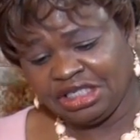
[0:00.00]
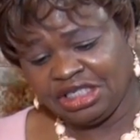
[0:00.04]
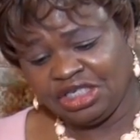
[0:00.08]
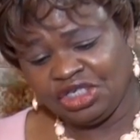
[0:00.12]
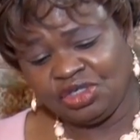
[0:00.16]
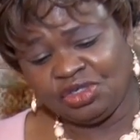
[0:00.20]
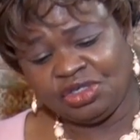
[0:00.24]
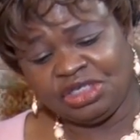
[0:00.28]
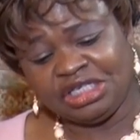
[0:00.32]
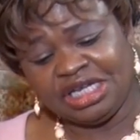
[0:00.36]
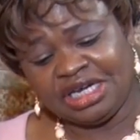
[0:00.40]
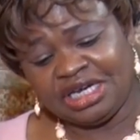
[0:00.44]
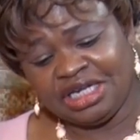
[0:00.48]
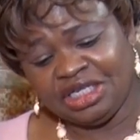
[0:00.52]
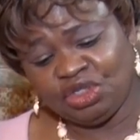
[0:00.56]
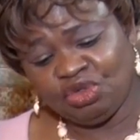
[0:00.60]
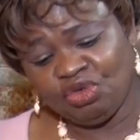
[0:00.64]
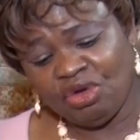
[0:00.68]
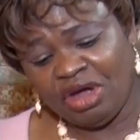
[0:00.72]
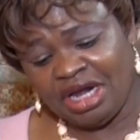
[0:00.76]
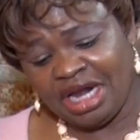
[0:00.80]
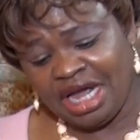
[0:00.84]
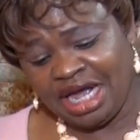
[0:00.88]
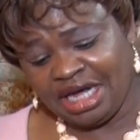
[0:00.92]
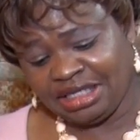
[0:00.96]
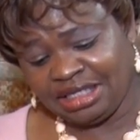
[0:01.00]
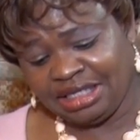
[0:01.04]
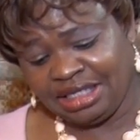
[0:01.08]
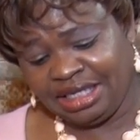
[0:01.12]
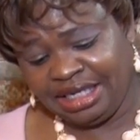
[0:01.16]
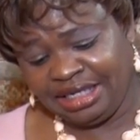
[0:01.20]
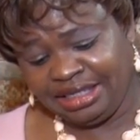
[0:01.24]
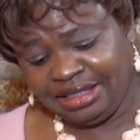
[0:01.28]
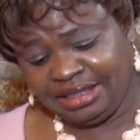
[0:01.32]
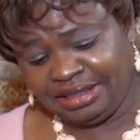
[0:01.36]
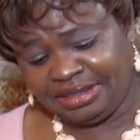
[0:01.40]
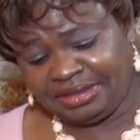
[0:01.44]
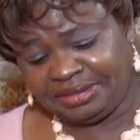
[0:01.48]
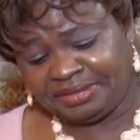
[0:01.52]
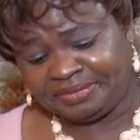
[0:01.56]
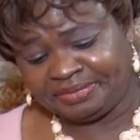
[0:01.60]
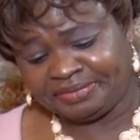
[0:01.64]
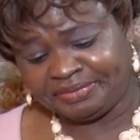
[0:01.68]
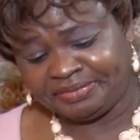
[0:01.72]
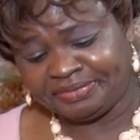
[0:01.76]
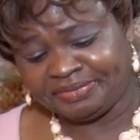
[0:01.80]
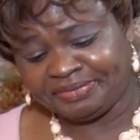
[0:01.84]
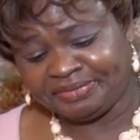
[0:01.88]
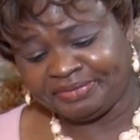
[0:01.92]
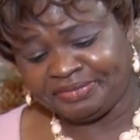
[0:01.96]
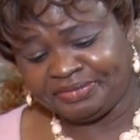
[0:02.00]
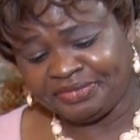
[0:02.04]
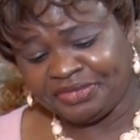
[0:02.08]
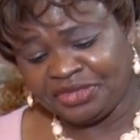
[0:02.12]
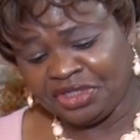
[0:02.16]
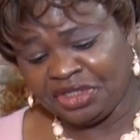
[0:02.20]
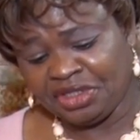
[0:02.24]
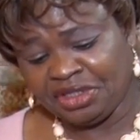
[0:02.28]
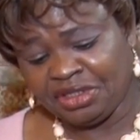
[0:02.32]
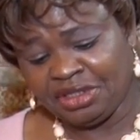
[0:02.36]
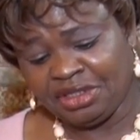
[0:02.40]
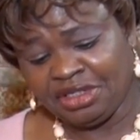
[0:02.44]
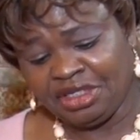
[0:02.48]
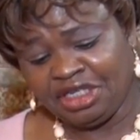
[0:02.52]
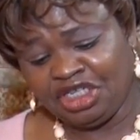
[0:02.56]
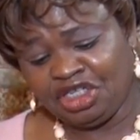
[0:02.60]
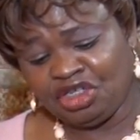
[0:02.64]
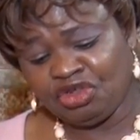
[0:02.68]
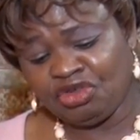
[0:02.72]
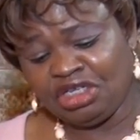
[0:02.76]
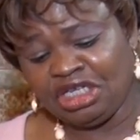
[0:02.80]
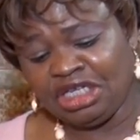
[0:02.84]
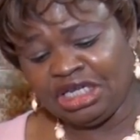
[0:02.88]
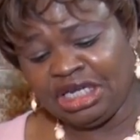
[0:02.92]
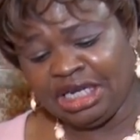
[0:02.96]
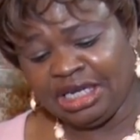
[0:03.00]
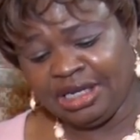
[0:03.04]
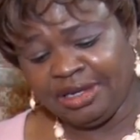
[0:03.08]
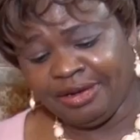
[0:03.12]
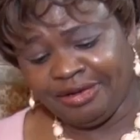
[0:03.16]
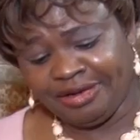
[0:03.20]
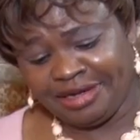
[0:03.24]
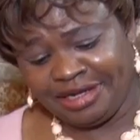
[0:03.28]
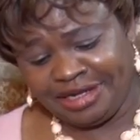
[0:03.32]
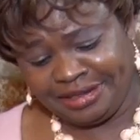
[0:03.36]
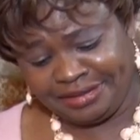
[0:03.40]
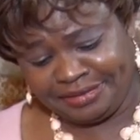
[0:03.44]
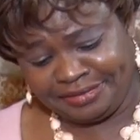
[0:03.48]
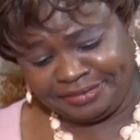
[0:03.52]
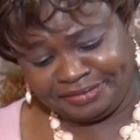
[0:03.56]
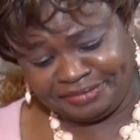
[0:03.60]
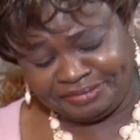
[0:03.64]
you get into an accident, you need a lawyer.